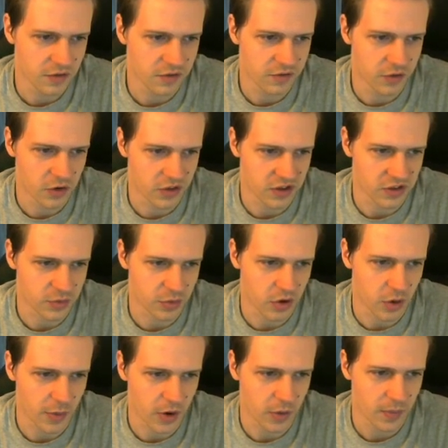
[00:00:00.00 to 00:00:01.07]
for this
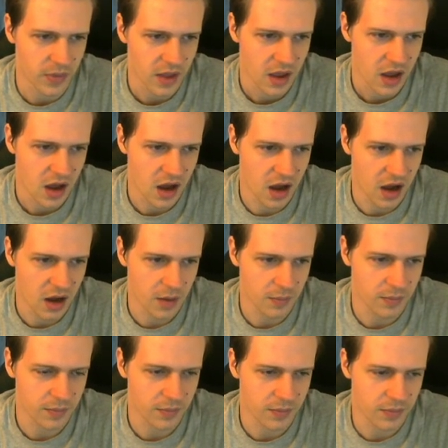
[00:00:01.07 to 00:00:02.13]
promo.
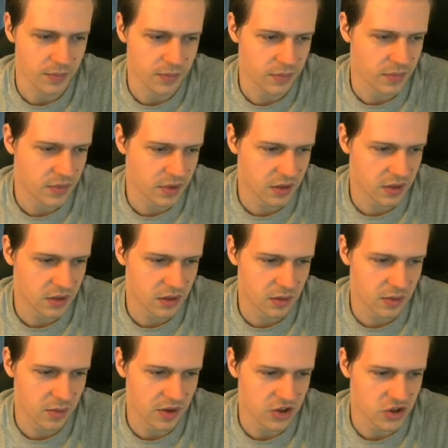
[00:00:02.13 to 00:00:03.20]
Let
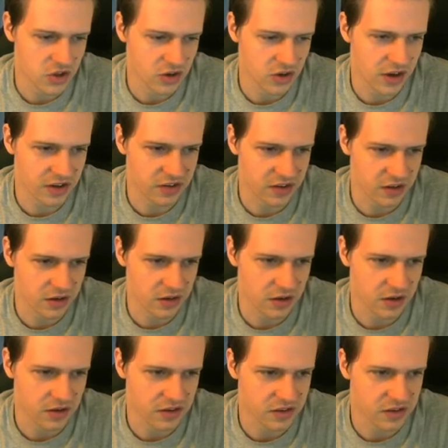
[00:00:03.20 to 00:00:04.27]
me make sure you guys
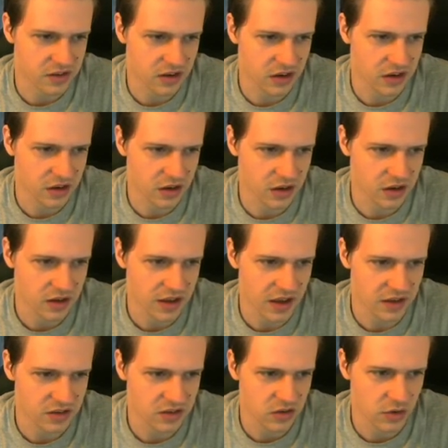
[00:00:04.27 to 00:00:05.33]
can see.
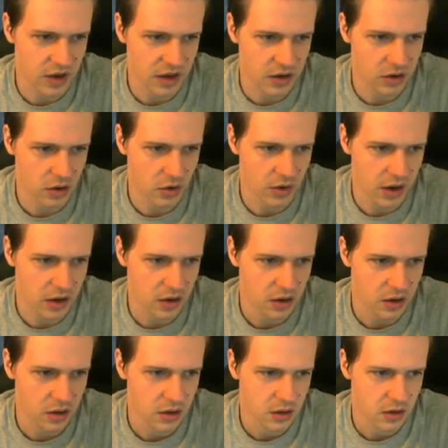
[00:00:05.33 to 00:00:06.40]
Yes, you can. Okay.
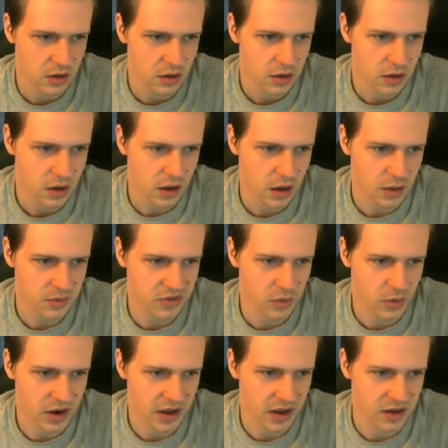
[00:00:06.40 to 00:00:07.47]
So
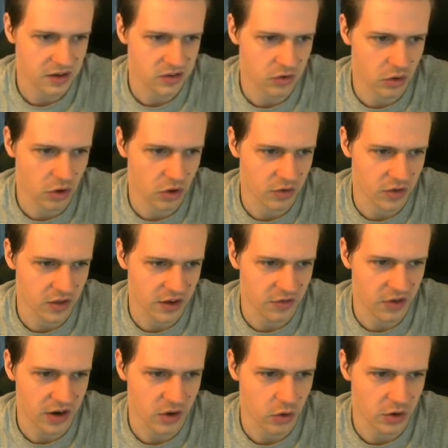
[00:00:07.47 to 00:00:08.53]
when I scroll over like
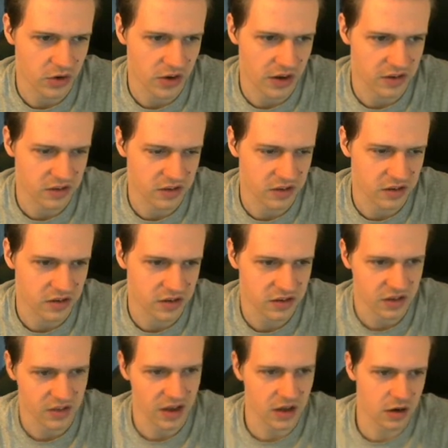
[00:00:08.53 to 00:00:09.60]
Frank Gore, you guys can see
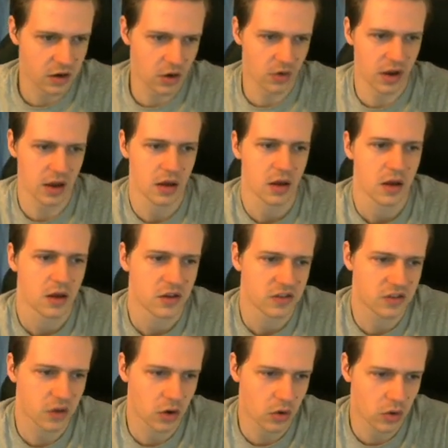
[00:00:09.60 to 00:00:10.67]
that. Okay,
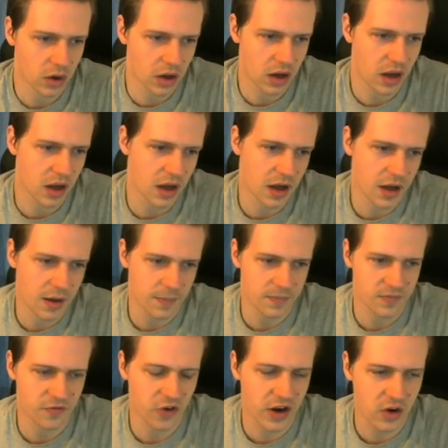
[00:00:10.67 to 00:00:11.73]
so
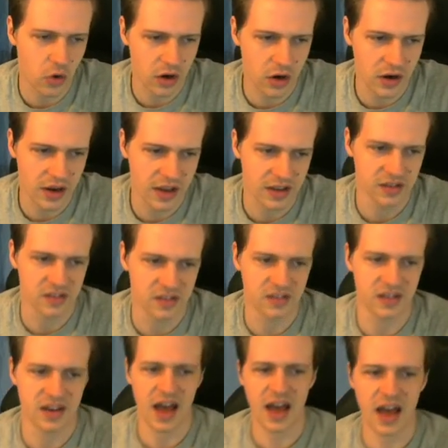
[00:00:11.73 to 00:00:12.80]
Frank Gore is
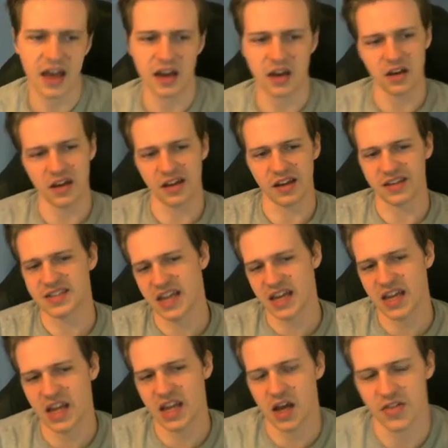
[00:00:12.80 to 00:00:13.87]
not
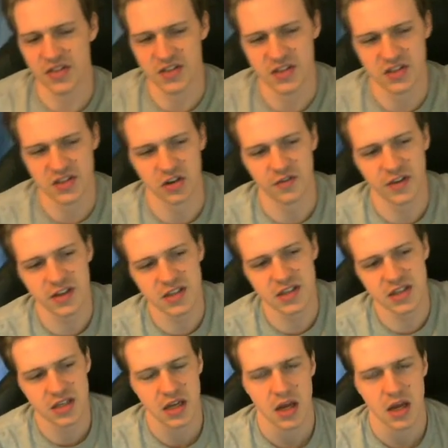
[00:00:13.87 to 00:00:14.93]
exciting on the surface,